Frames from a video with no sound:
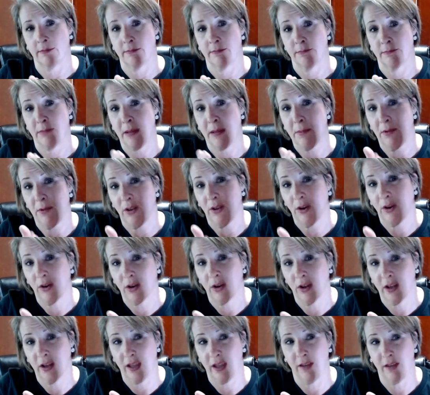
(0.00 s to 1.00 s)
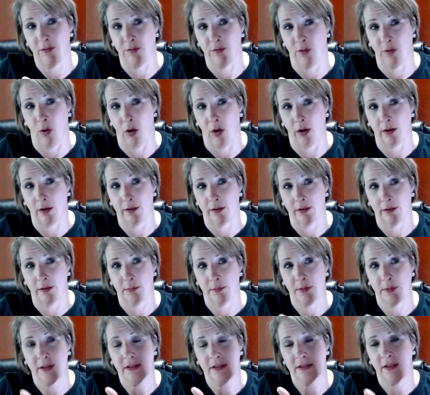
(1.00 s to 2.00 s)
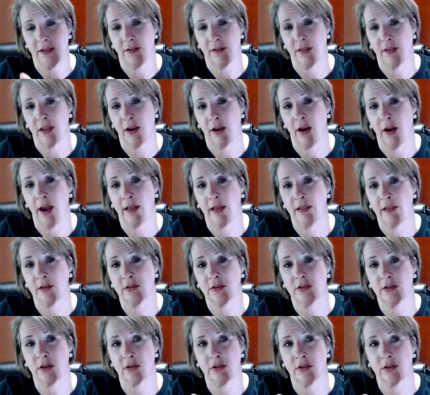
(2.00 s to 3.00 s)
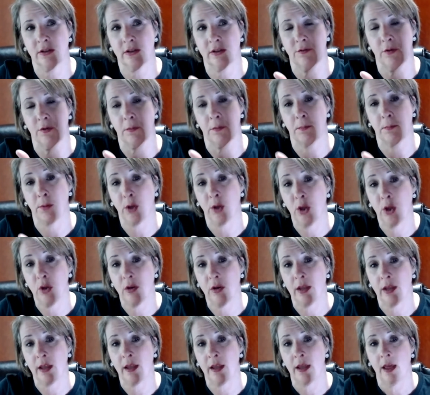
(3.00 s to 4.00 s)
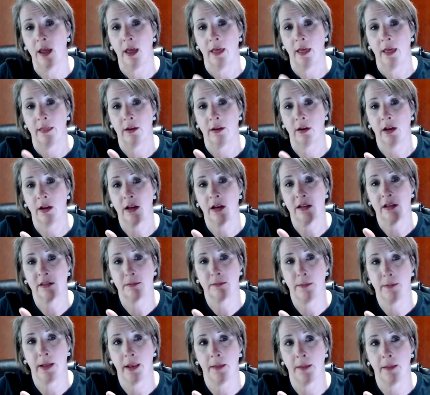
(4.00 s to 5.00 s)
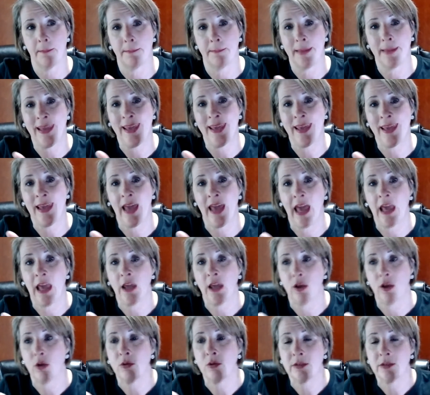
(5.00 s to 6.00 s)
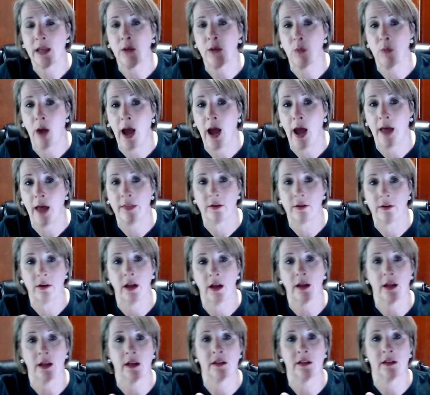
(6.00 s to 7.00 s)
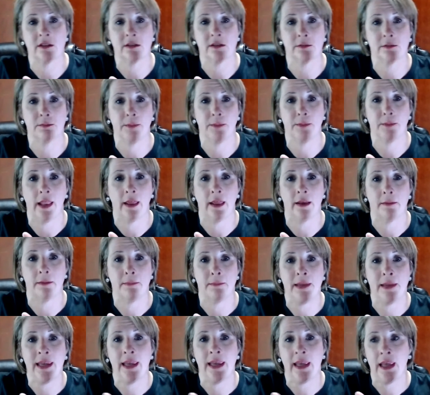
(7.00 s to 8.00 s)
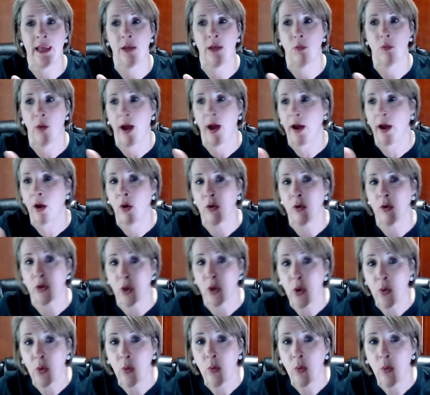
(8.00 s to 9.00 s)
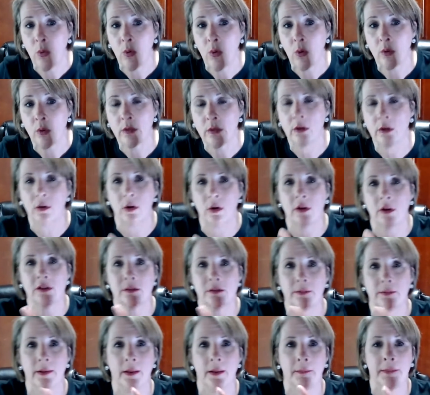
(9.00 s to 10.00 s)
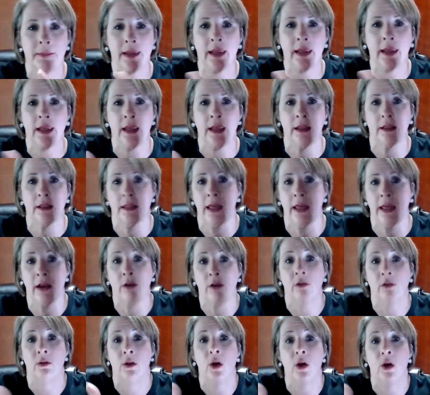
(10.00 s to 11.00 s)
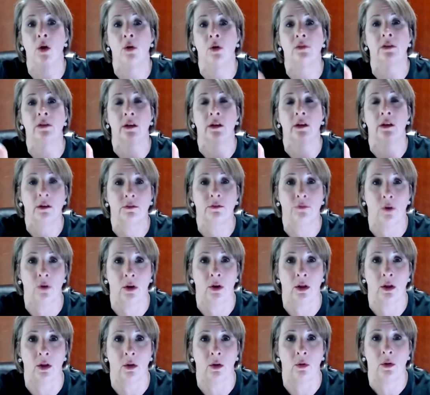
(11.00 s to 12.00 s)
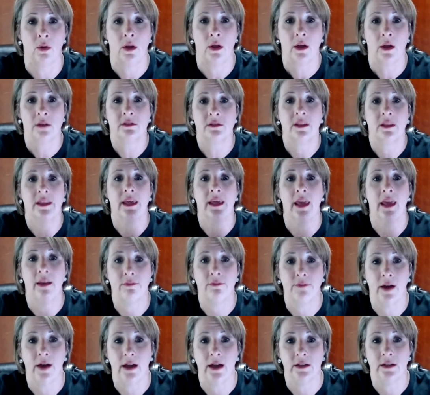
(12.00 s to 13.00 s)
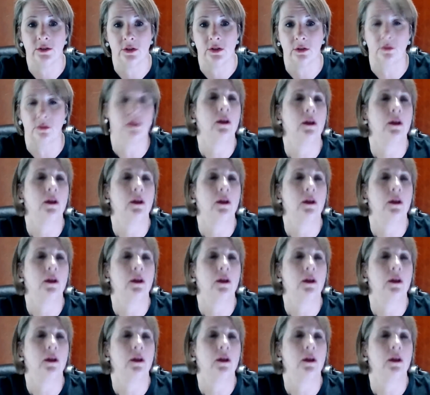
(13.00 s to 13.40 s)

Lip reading: people are looking for, because if they're out there searching for beauty, they're going to spell it Beauty. They're not going to spell it Beyou. They're going to spell it Be. They don't know to look for you, so they can't find you.